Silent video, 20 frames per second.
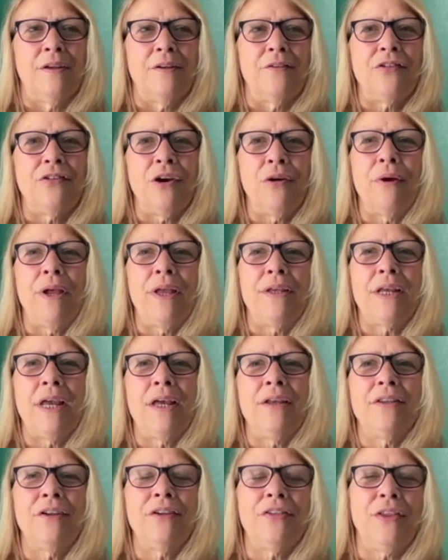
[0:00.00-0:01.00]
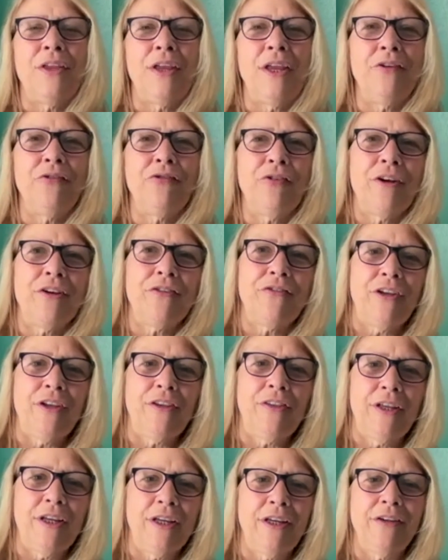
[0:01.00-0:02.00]
So, and the interesting
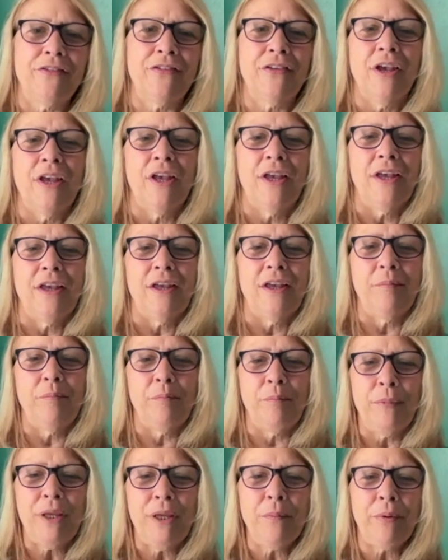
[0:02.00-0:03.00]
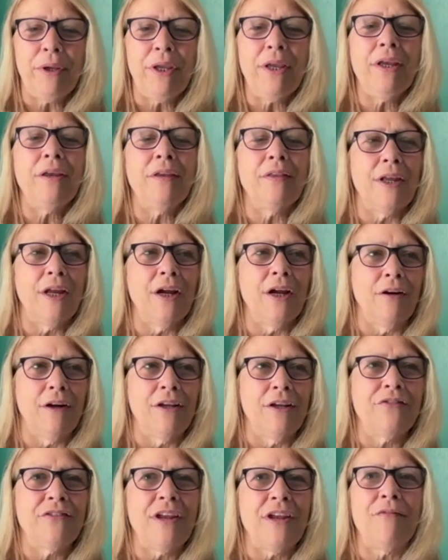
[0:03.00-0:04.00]
thing is, me being there
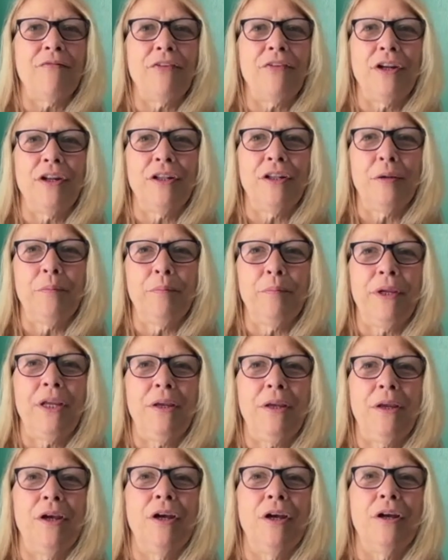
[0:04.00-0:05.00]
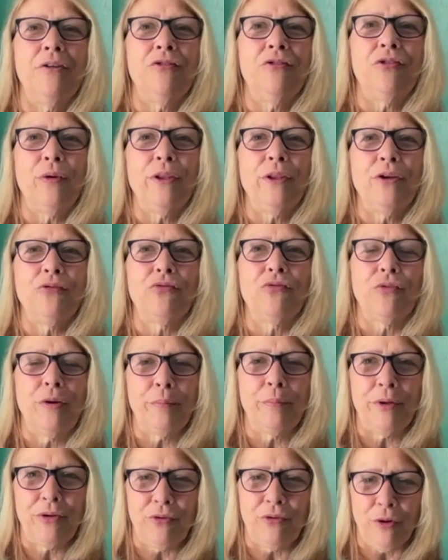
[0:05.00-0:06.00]
is definitely me doing the
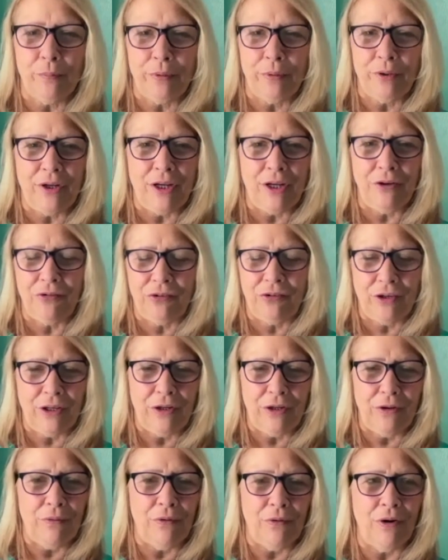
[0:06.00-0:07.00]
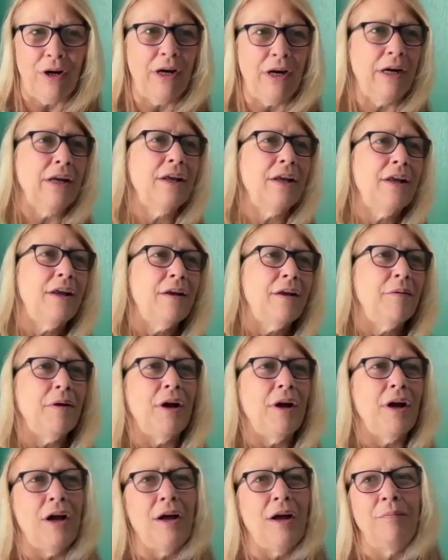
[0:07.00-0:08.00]
dream interpretation, or
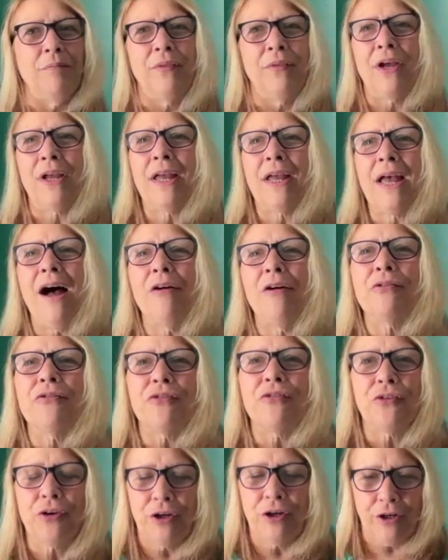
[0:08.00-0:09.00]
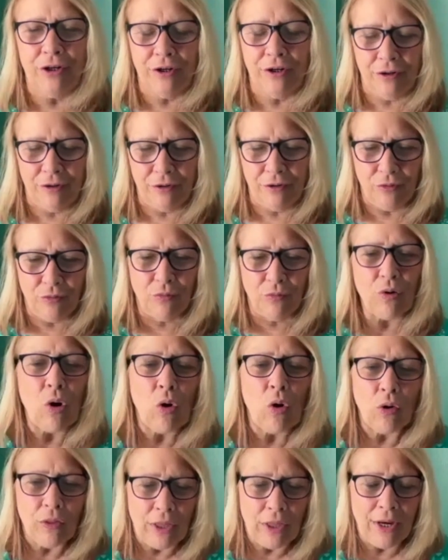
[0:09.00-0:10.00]
the counselor
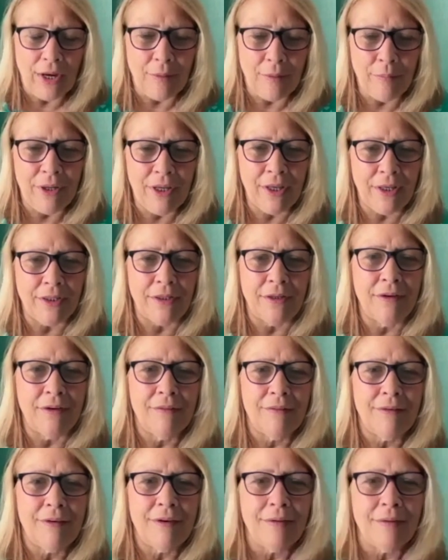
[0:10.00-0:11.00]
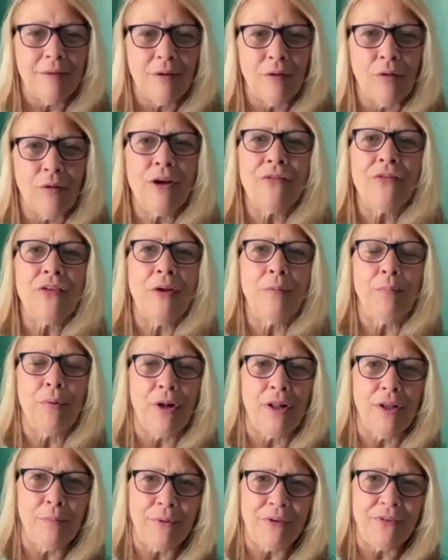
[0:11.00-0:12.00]
role that I'm in, or else I'd
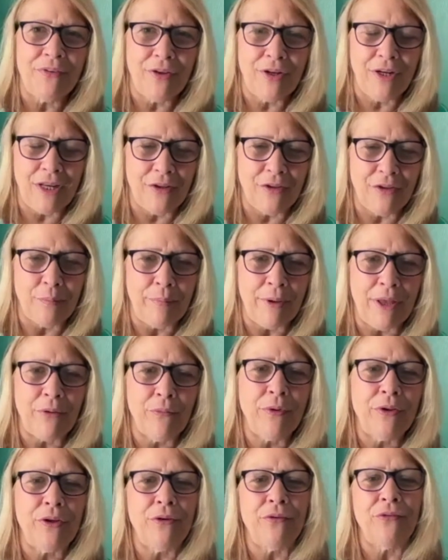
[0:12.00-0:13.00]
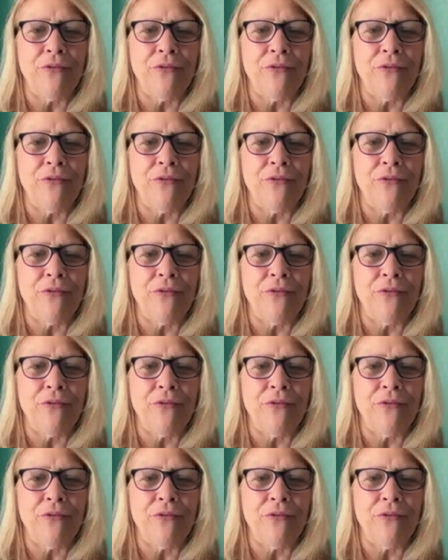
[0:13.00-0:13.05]
probably be sitting on the bed with you.